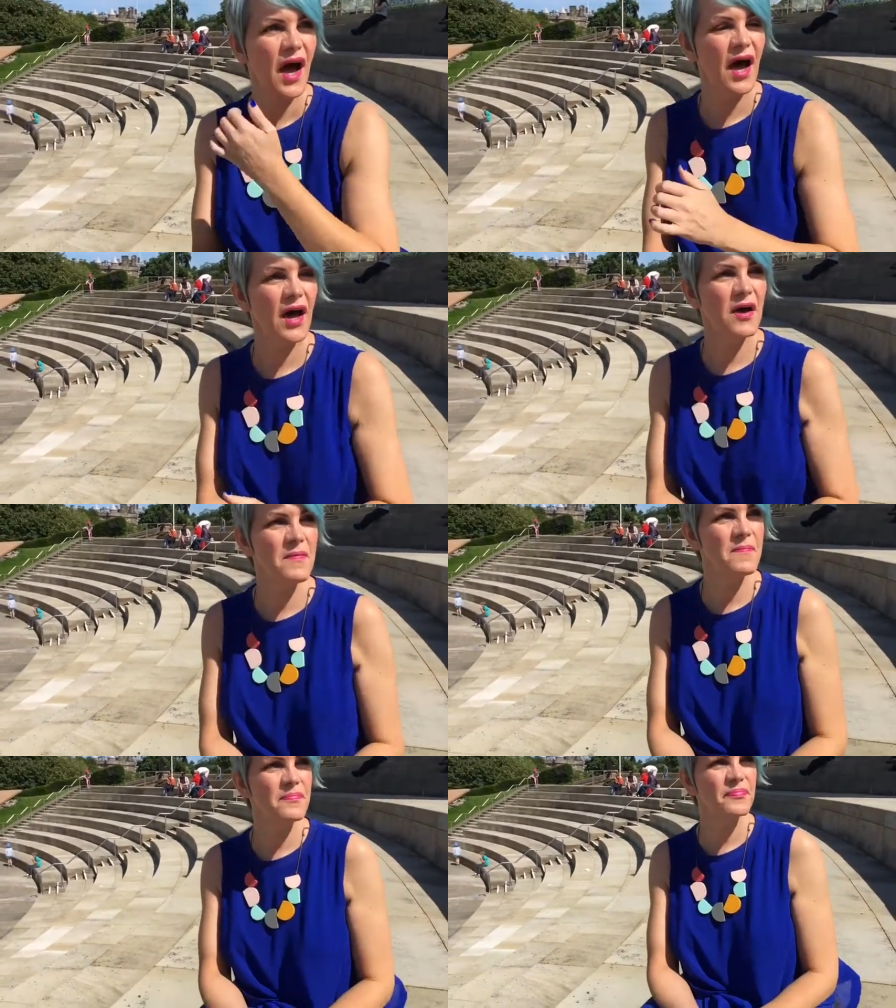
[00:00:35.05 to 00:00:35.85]

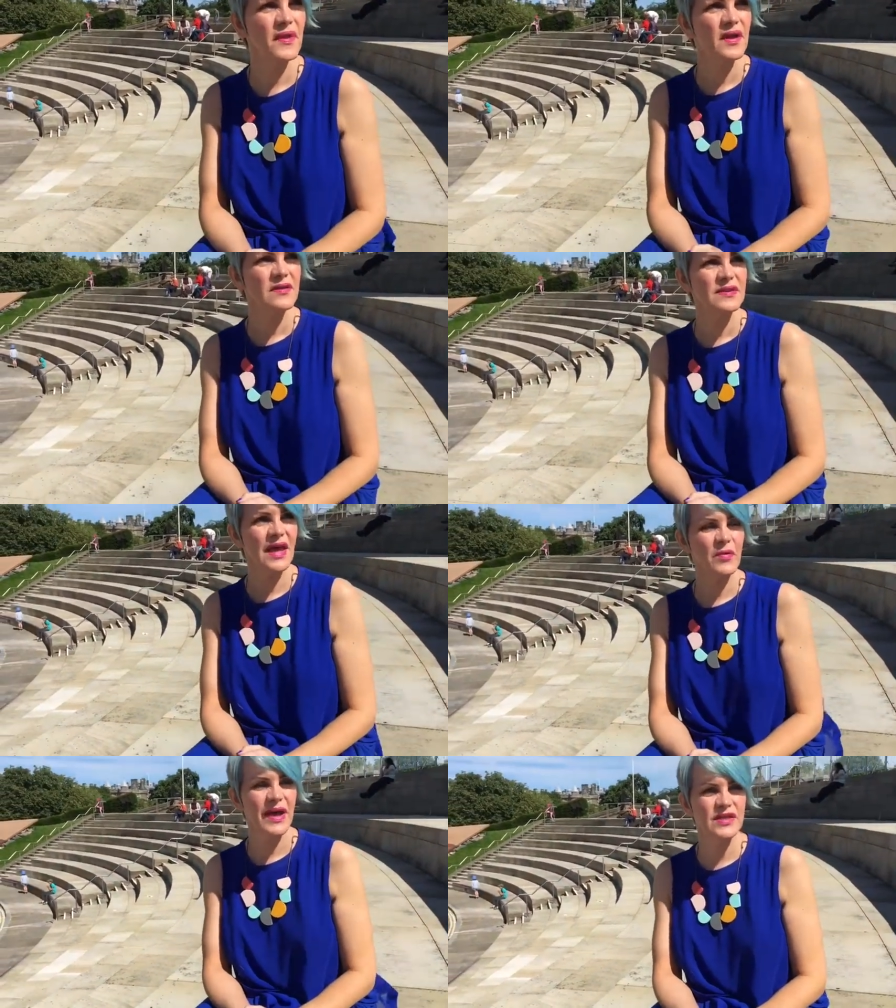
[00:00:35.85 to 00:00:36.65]
Um, so
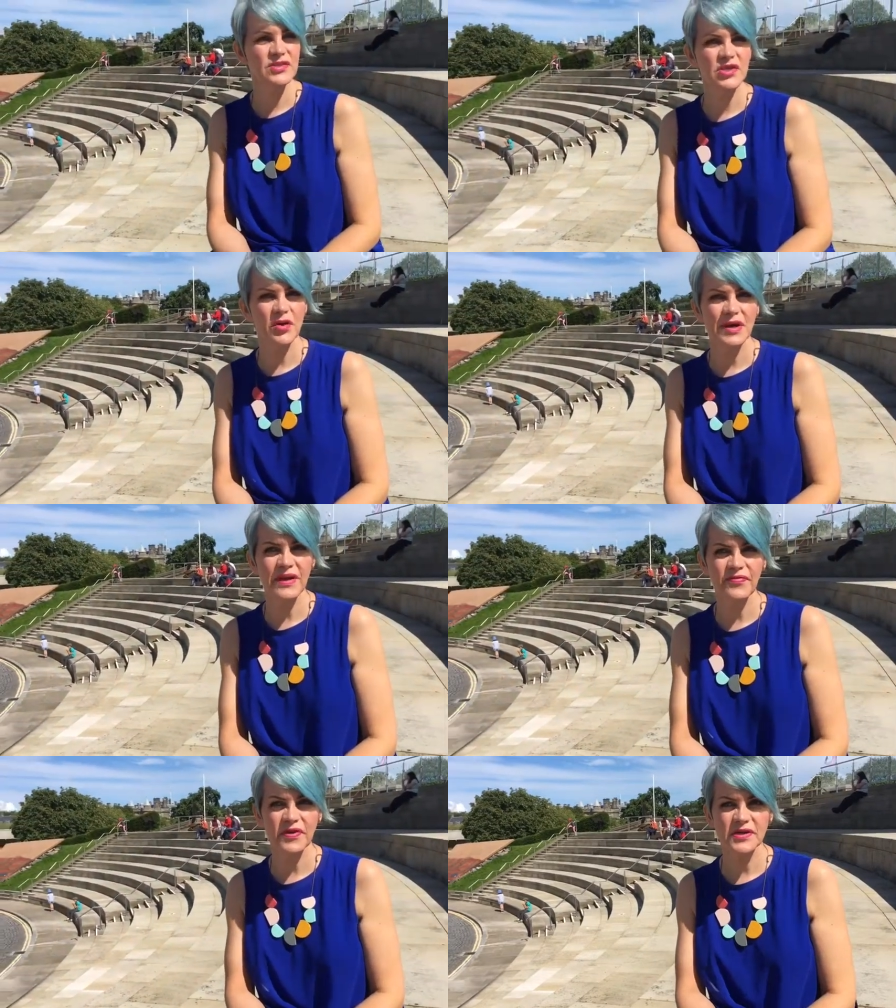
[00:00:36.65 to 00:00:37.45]
yeah, we had Jo
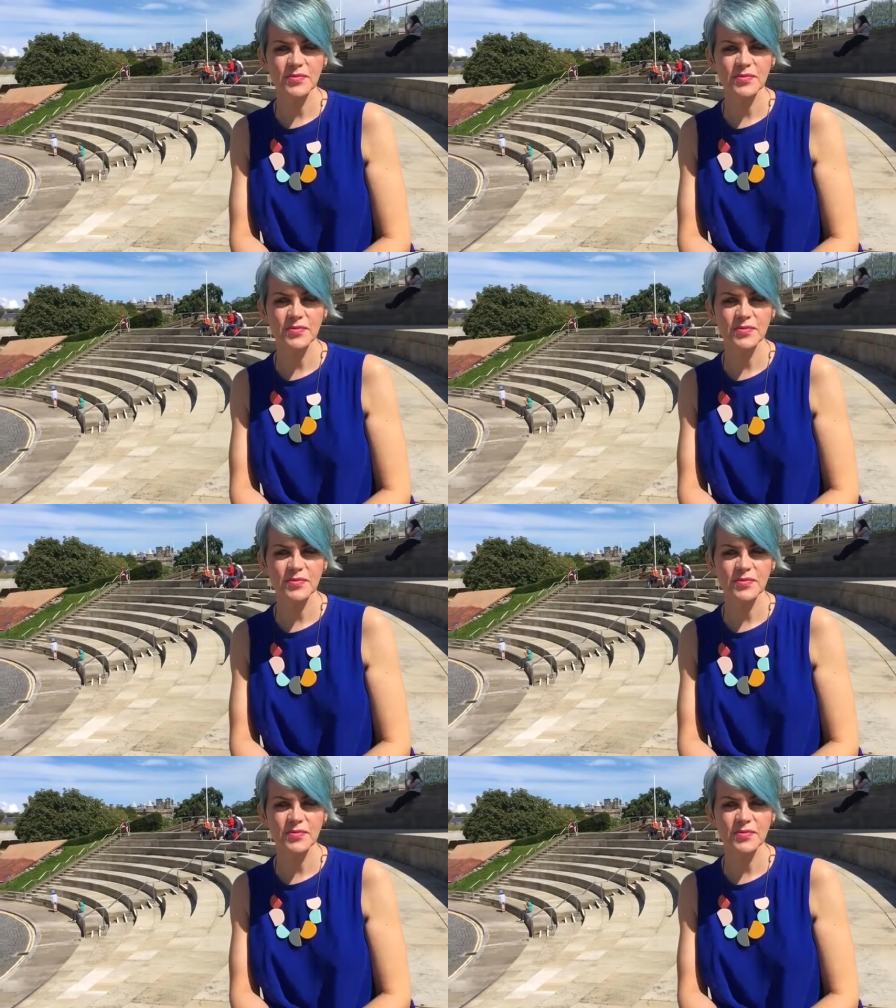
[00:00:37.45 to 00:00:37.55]
Clifford,